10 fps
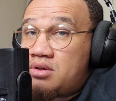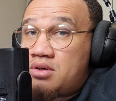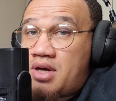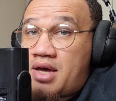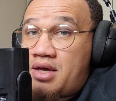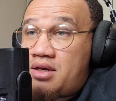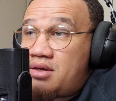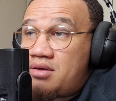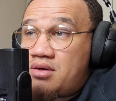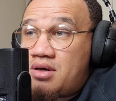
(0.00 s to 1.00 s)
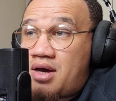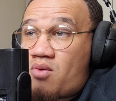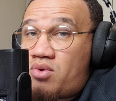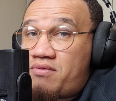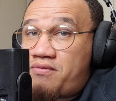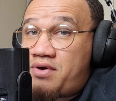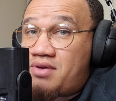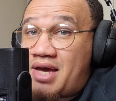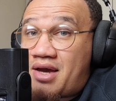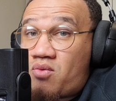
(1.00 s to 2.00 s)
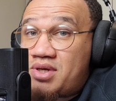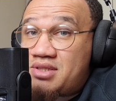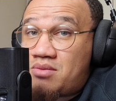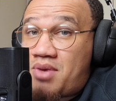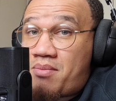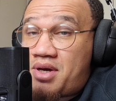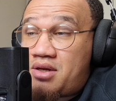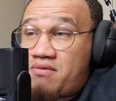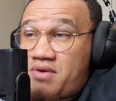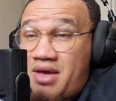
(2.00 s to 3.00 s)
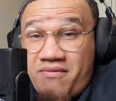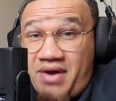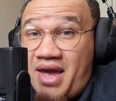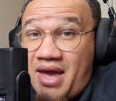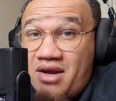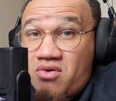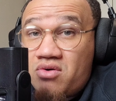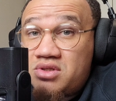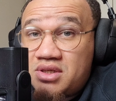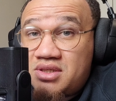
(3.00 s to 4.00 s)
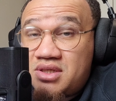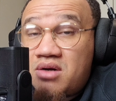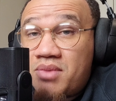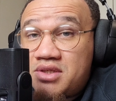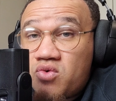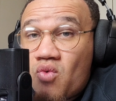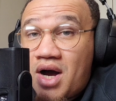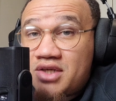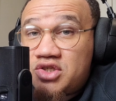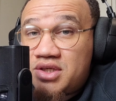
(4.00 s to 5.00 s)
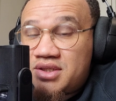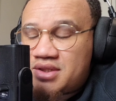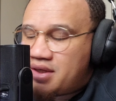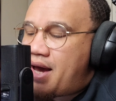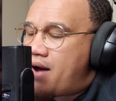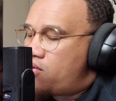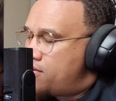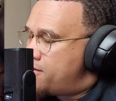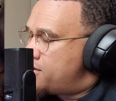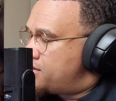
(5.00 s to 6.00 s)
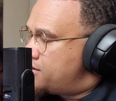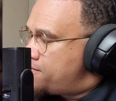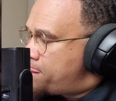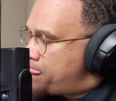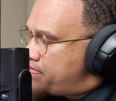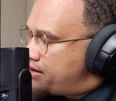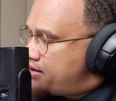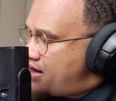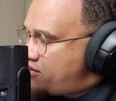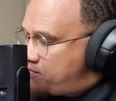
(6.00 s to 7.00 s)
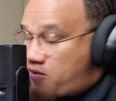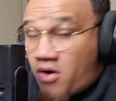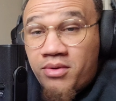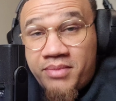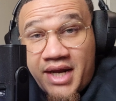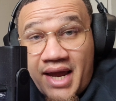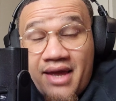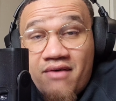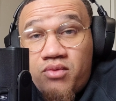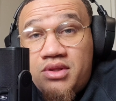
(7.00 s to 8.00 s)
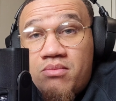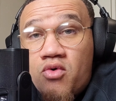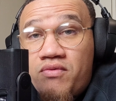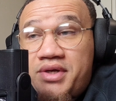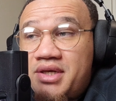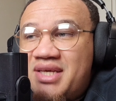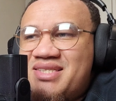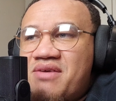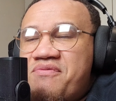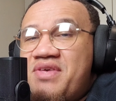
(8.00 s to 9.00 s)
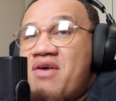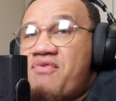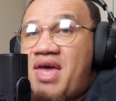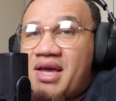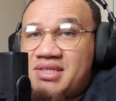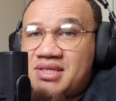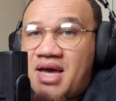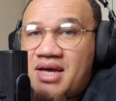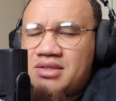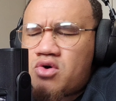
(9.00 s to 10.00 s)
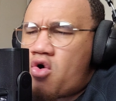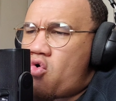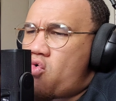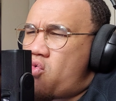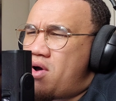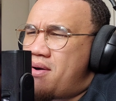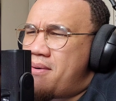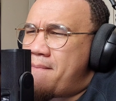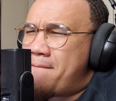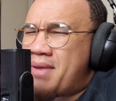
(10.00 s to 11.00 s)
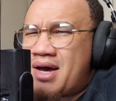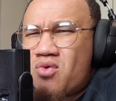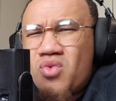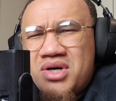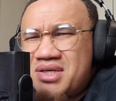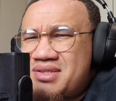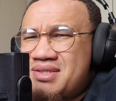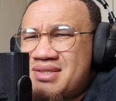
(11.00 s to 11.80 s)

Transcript: I I would have felt like I wasted my money if, if I had gone to the cinema to watch this. Now, another problem that I have with the movie is the VFX, guys. Oh my word.